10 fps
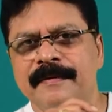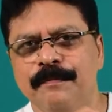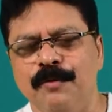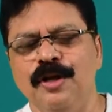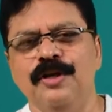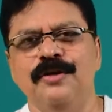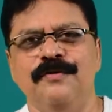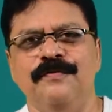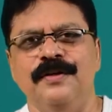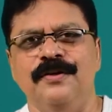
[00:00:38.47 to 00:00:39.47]
molecule
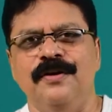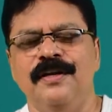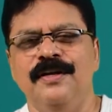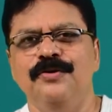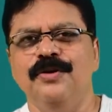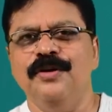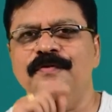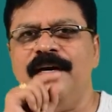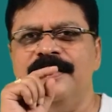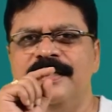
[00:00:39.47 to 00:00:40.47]
of phenol, you can
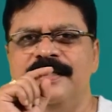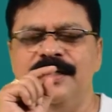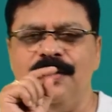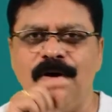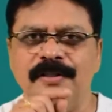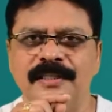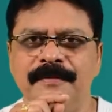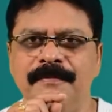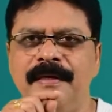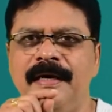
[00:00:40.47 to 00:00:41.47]
find that the
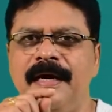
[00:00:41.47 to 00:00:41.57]
oxygen